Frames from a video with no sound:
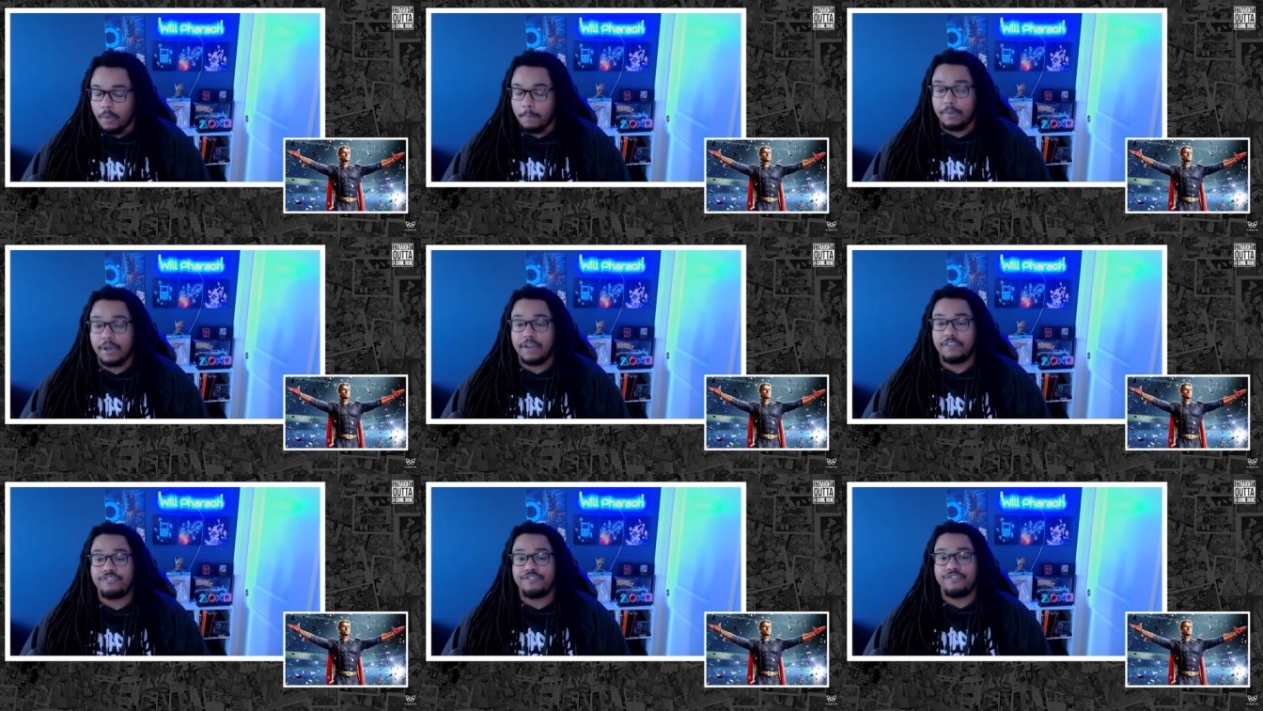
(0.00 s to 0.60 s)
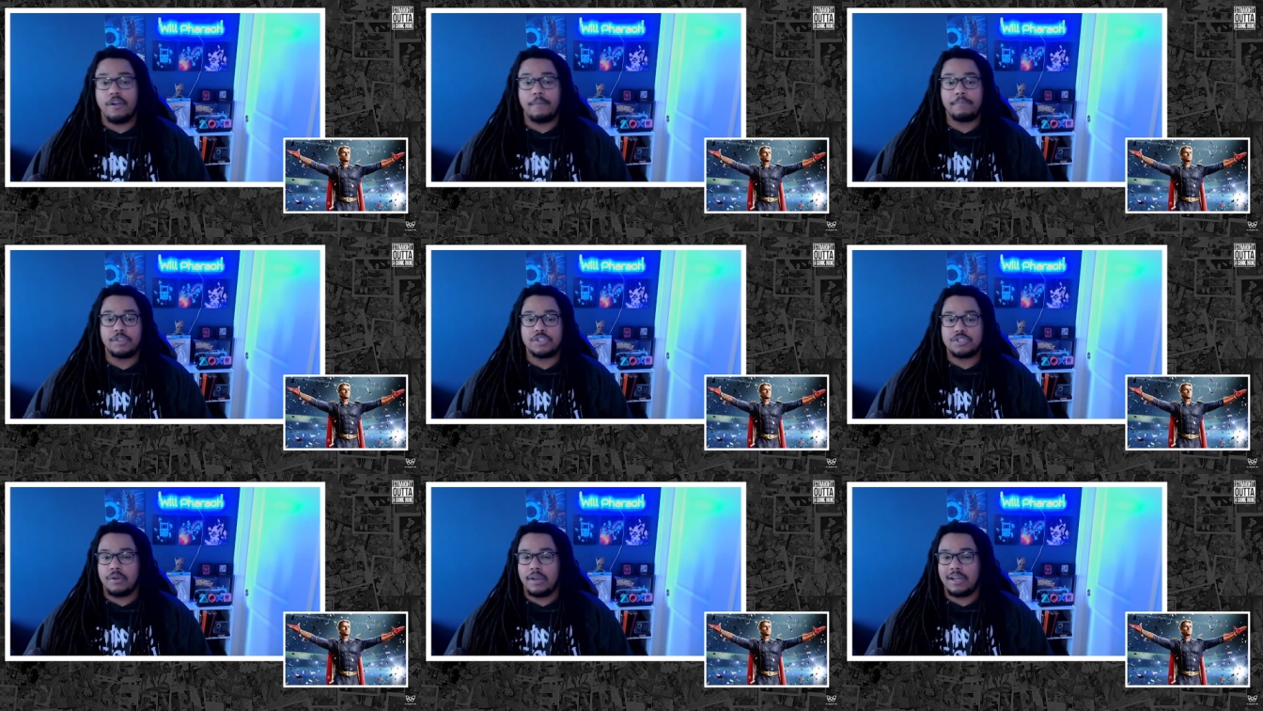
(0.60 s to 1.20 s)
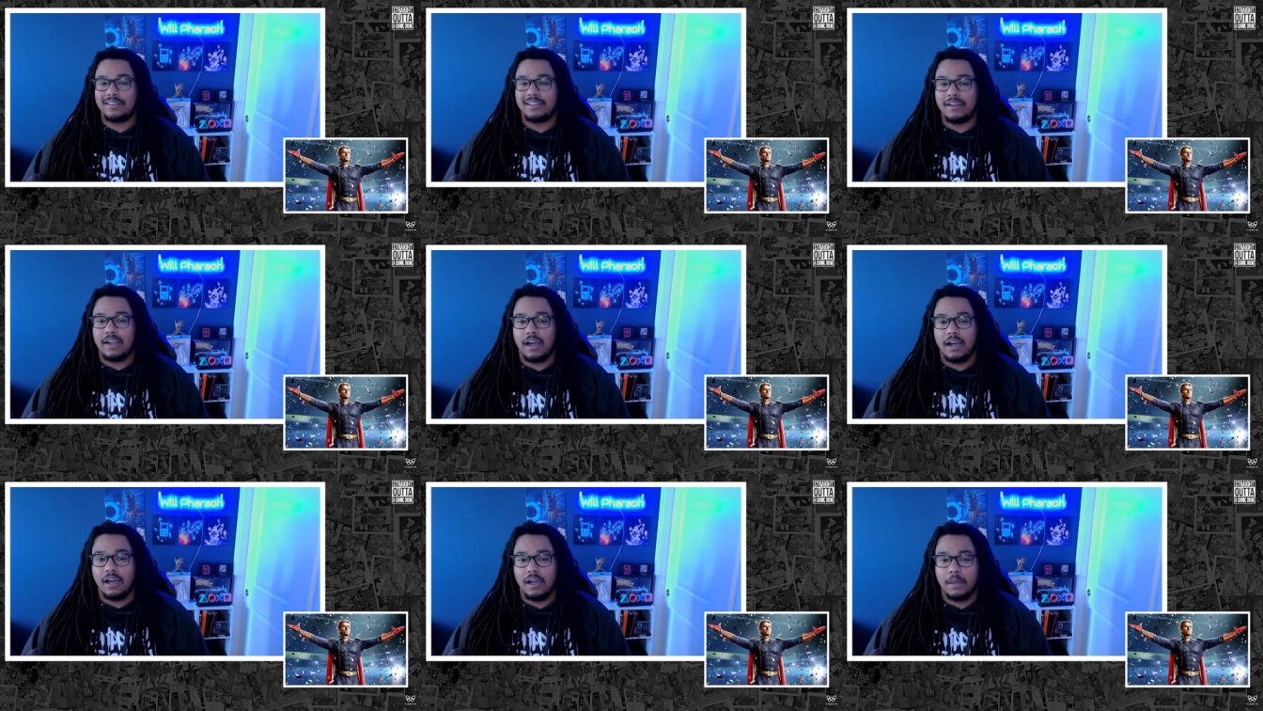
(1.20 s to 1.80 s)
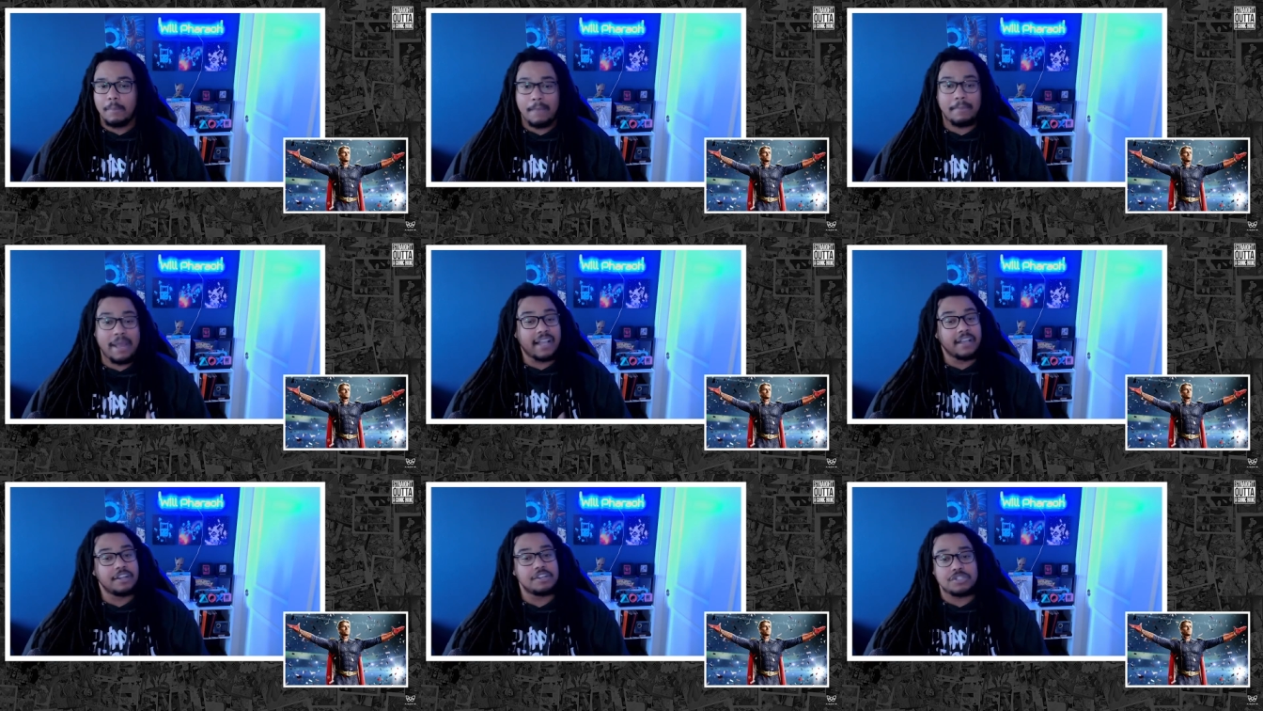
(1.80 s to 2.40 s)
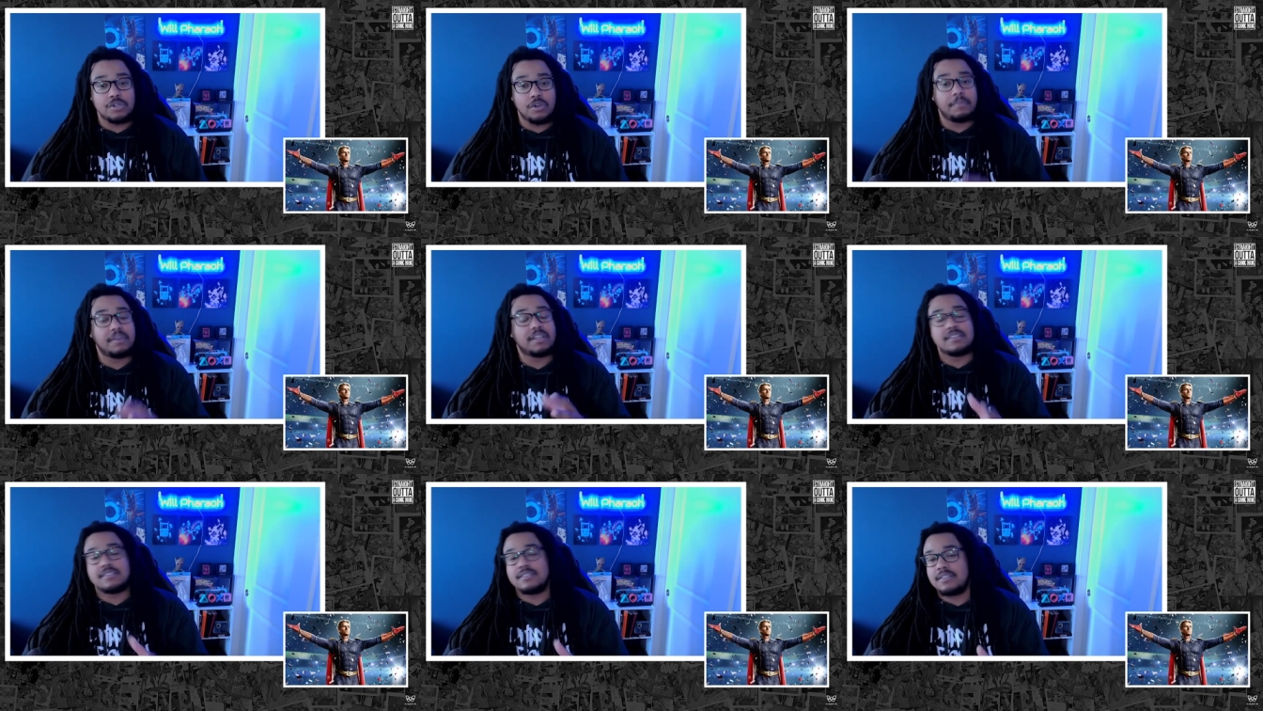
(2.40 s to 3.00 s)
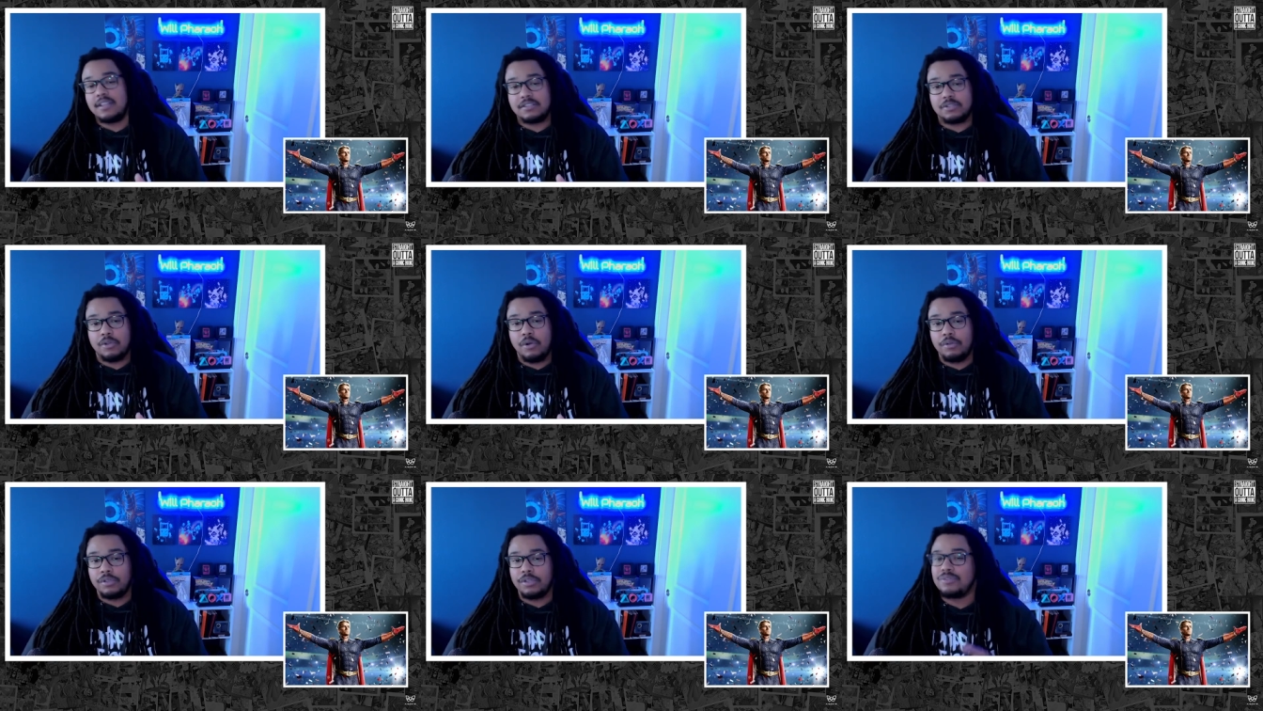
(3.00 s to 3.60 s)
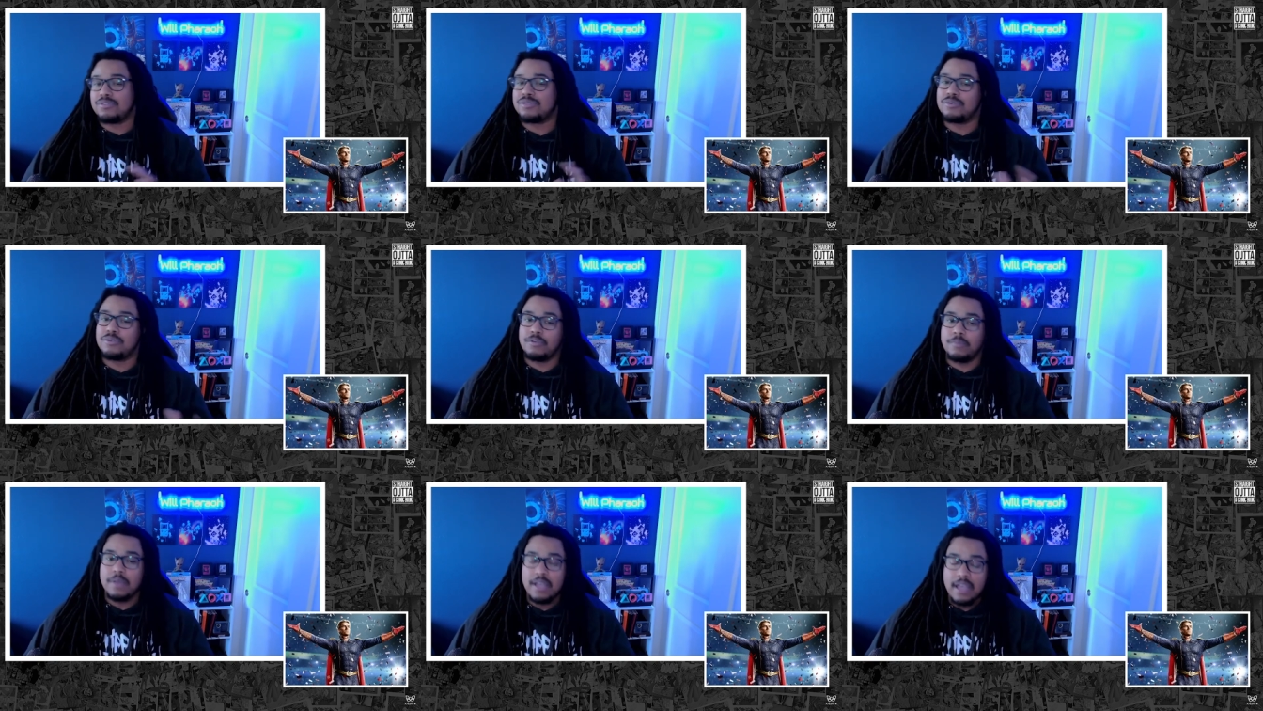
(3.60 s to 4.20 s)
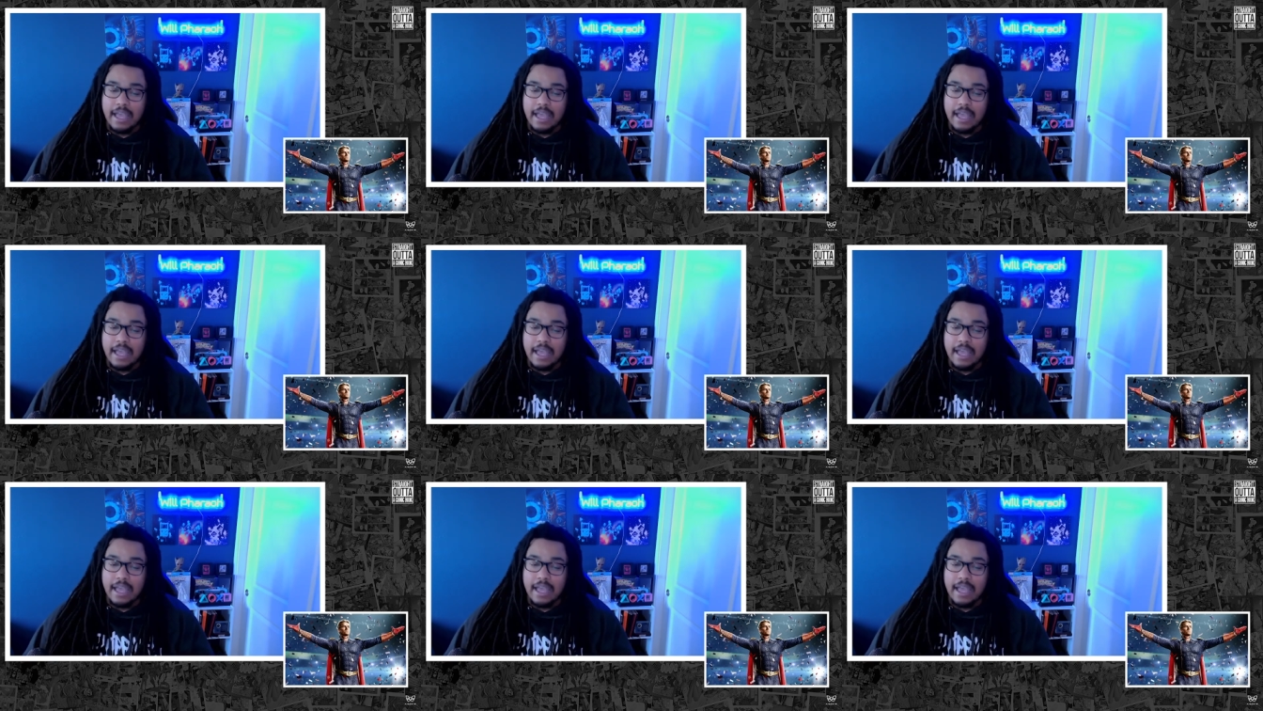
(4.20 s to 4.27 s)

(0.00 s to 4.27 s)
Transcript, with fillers: But from the trailer, I'm not going to show it because this does go on YouTube,